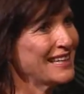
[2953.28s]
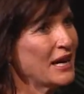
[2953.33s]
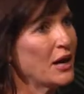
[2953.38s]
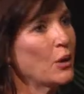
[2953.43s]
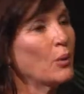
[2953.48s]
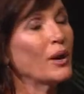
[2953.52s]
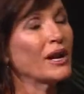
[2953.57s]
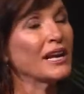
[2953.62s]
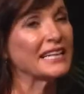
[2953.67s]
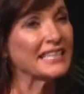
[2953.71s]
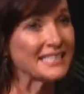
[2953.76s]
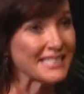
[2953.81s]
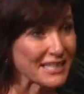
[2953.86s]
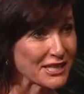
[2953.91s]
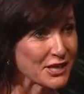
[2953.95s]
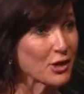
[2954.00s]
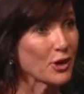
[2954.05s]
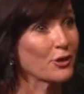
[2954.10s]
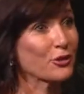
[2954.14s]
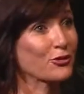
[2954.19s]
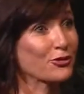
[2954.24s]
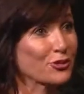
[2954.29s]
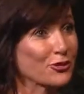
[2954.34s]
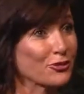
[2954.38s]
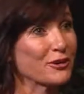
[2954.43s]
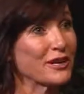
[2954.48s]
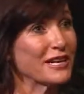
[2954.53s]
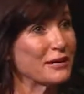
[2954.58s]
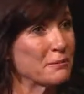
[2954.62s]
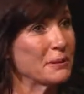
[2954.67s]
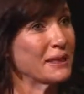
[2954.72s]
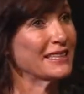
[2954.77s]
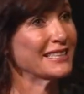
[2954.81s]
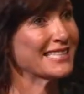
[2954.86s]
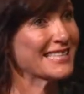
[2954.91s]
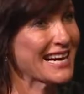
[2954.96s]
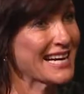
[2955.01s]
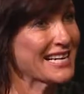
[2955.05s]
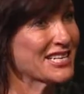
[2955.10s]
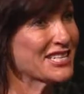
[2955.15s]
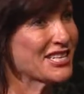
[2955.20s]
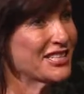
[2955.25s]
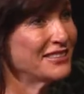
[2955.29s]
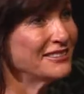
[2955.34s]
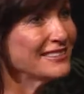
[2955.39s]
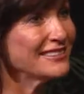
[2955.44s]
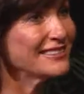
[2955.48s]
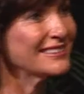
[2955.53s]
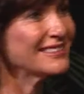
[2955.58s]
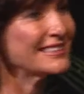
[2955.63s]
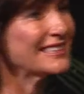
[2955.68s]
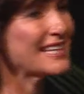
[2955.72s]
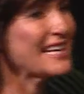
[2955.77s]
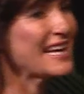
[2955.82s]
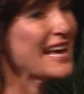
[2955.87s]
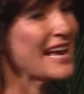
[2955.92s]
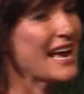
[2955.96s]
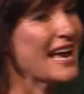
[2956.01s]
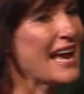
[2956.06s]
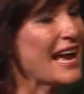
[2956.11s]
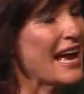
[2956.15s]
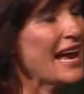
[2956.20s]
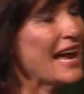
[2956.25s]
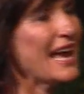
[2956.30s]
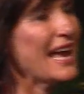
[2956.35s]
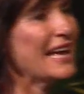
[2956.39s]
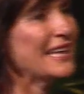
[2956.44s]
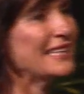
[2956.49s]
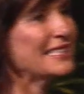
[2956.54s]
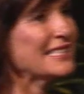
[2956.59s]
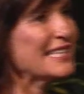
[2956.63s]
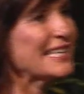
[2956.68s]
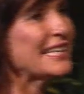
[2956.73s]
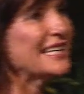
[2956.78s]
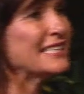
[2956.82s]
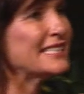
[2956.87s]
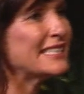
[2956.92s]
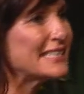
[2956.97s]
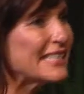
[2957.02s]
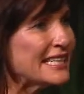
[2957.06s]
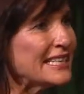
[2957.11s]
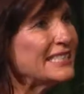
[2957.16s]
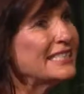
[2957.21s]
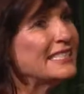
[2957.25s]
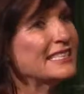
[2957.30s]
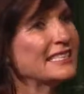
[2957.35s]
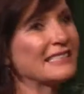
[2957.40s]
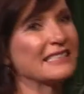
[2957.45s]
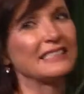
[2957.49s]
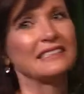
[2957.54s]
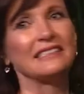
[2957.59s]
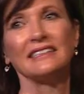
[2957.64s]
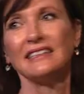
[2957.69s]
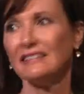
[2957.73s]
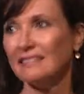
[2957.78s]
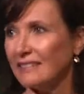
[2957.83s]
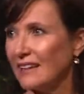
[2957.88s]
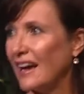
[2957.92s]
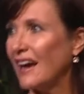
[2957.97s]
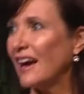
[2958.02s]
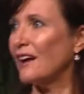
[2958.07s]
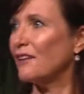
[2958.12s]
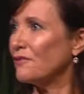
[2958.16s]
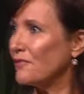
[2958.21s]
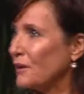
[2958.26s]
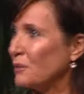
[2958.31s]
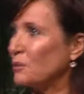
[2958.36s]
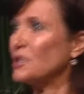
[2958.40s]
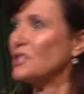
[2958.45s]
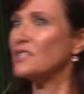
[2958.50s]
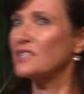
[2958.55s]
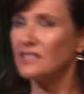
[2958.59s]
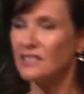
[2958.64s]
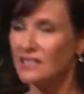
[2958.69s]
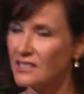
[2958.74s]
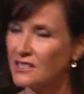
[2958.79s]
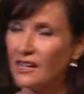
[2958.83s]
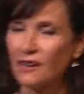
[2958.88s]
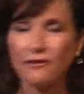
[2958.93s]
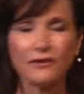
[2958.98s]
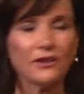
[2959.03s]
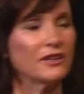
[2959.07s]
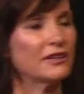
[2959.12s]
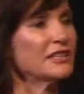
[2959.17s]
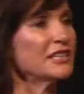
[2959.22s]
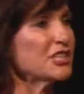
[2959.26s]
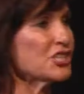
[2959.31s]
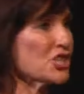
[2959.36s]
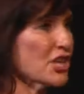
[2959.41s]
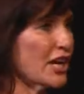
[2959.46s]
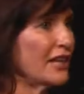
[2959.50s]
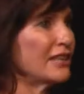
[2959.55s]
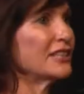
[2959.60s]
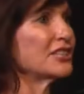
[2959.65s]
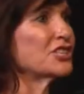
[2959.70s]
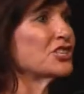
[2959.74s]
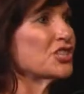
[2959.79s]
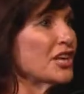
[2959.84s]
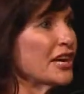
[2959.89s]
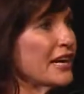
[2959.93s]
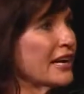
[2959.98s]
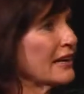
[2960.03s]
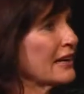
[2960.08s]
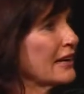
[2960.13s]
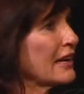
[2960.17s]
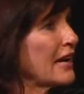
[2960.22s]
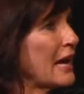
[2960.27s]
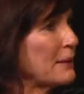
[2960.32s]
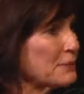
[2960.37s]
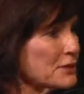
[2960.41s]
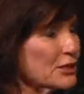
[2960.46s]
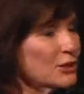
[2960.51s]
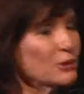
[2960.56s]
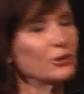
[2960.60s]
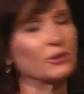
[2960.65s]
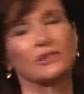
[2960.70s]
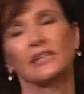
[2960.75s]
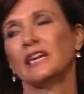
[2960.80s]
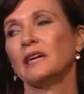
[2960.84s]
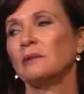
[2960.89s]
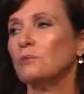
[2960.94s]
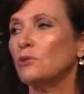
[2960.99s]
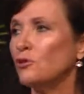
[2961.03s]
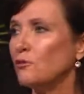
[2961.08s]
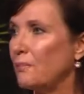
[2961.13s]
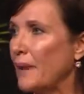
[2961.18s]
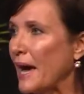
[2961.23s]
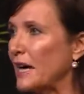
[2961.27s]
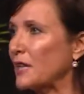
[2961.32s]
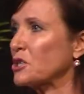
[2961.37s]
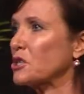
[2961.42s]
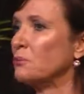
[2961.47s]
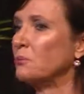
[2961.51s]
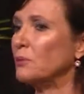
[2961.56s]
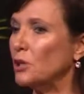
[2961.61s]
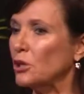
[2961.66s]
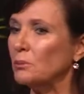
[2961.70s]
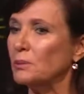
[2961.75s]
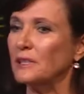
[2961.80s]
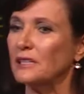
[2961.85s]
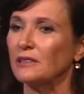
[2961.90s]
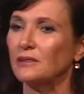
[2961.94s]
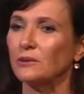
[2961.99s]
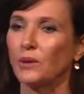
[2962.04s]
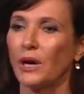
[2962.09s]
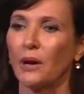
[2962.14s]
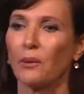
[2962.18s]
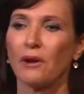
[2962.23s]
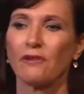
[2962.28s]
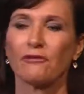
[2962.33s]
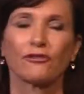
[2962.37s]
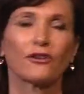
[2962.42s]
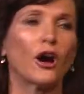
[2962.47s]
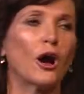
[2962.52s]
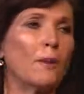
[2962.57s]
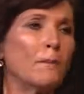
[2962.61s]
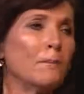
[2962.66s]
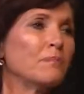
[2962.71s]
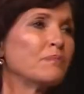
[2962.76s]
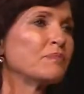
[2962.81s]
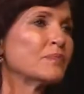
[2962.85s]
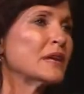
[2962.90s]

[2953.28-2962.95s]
Well, he did go through rehabilitation, and it was definitely challenging, absolutely. He moved back to Melbourne, where we're from.